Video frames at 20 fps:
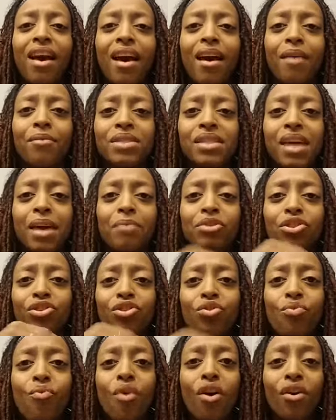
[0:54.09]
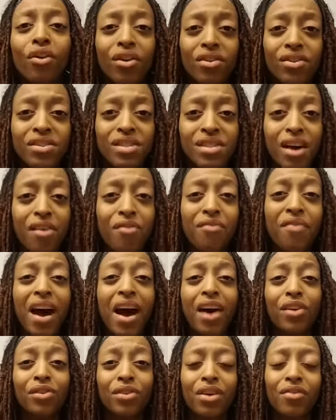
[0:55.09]
and was able to work herself
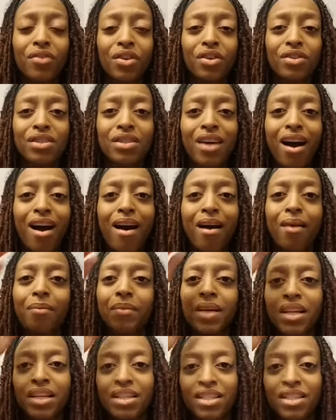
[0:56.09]
out of her job